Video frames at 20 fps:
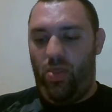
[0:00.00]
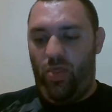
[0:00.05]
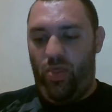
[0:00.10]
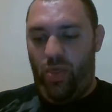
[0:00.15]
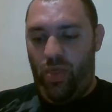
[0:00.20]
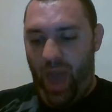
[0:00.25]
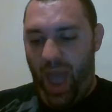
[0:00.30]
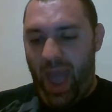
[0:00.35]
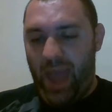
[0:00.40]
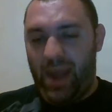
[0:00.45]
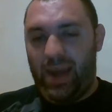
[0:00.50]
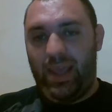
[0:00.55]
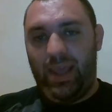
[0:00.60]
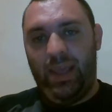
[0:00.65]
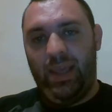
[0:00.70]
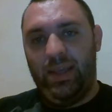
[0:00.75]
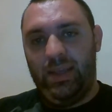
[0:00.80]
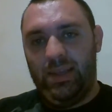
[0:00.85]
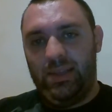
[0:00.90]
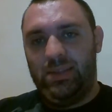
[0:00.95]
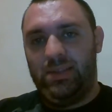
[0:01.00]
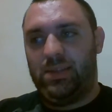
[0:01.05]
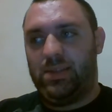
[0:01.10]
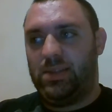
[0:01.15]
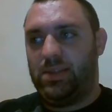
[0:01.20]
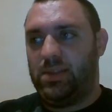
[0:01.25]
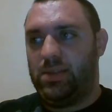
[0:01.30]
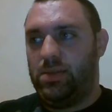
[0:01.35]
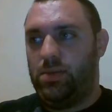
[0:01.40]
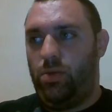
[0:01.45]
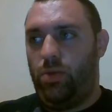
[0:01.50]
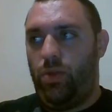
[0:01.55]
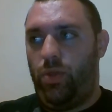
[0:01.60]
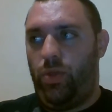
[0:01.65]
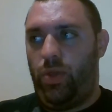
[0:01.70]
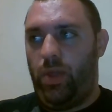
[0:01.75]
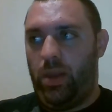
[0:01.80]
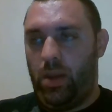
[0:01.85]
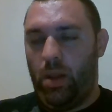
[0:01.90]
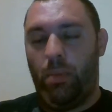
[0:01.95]
that is
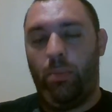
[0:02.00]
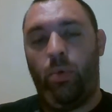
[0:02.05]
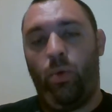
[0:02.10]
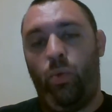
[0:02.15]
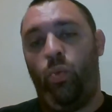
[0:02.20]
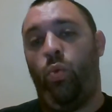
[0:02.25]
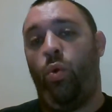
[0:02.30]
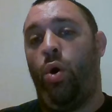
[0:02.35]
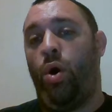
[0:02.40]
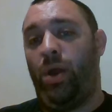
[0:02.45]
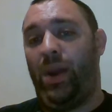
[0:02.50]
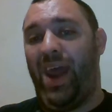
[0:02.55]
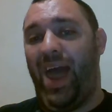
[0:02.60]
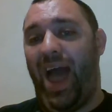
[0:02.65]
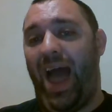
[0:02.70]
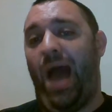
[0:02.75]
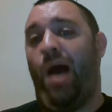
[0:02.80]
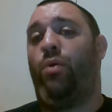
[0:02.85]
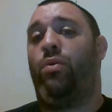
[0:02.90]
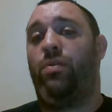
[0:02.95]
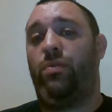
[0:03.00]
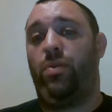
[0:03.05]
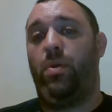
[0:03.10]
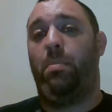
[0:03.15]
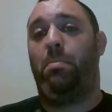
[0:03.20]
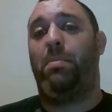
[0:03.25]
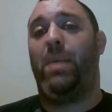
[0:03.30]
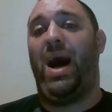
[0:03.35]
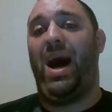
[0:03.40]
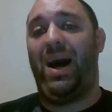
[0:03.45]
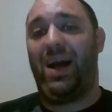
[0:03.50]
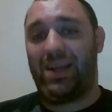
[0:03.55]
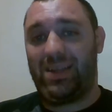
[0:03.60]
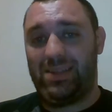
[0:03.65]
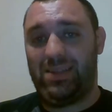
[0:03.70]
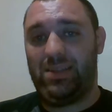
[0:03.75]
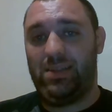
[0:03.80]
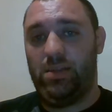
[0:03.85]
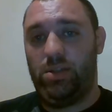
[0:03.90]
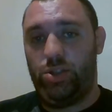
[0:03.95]
the number one out of the
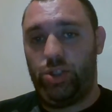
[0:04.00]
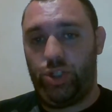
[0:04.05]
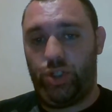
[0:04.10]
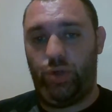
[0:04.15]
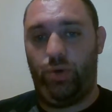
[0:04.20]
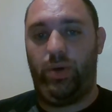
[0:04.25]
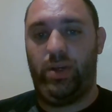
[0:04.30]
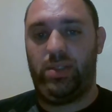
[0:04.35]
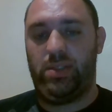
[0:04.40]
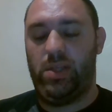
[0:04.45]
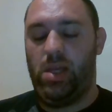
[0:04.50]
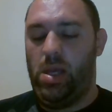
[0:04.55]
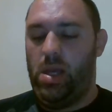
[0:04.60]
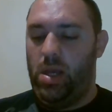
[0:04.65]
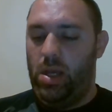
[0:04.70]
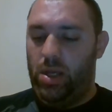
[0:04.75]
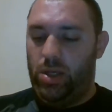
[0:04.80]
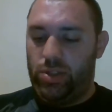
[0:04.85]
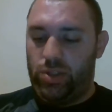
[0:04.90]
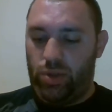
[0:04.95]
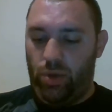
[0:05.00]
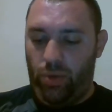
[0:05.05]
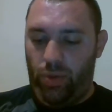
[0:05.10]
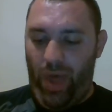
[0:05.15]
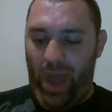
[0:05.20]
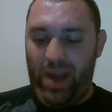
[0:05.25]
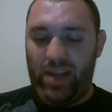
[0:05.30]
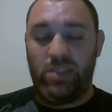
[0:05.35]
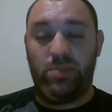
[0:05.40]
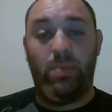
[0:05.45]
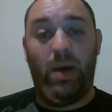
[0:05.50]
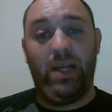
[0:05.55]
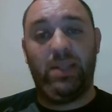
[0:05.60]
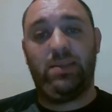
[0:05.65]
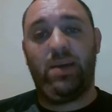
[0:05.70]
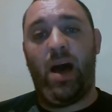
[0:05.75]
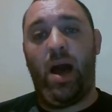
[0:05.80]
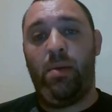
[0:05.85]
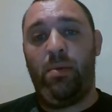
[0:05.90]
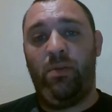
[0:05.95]
box choice. So that is my
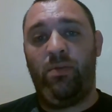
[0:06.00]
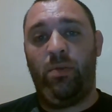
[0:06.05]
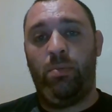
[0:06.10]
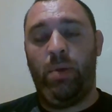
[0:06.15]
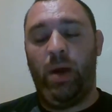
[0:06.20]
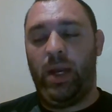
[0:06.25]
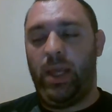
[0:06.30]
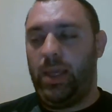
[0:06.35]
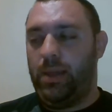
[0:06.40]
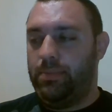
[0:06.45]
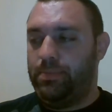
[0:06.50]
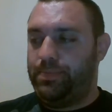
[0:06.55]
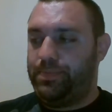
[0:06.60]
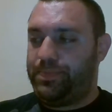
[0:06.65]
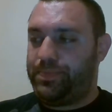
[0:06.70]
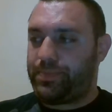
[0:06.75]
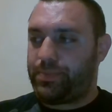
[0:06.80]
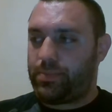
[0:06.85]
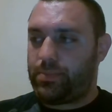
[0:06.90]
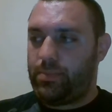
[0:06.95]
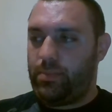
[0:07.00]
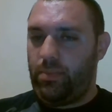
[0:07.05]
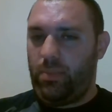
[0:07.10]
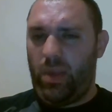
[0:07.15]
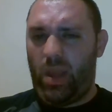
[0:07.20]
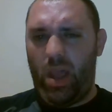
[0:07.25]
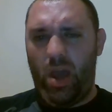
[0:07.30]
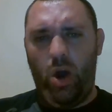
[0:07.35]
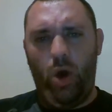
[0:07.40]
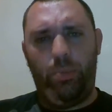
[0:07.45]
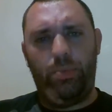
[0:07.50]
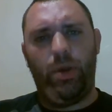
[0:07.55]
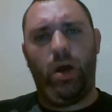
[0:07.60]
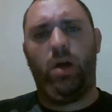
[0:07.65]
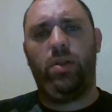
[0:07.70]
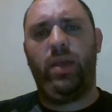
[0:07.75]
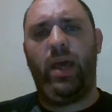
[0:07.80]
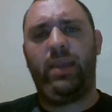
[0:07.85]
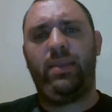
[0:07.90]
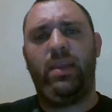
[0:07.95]
time, everybody. I hope you all
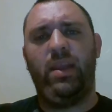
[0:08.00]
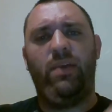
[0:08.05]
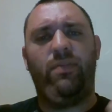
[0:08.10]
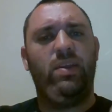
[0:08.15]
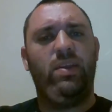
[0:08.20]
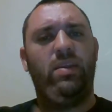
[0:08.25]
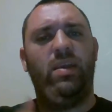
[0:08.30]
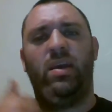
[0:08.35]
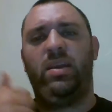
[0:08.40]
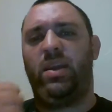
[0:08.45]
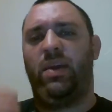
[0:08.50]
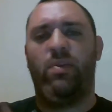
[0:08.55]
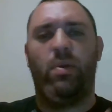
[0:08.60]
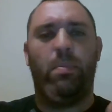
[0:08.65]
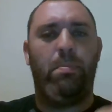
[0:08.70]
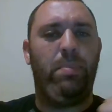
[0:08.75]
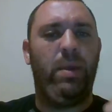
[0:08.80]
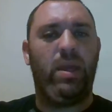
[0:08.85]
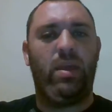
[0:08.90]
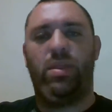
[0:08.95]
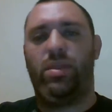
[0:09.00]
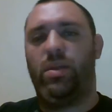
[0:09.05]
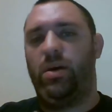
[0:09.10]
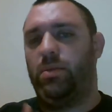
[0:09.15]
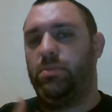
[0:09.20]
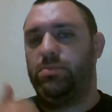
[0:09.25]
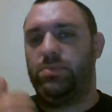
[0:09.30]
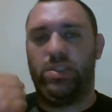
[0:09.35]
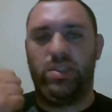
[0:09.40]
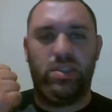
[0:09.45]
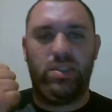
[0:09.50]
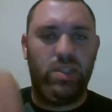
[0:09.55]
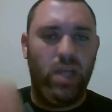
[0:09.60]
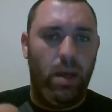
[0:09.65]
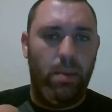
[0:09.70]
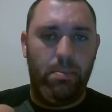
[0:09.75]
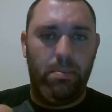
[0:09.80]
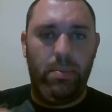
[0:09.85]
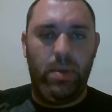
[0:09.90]
liked it. If you did, give it a big thumbs up.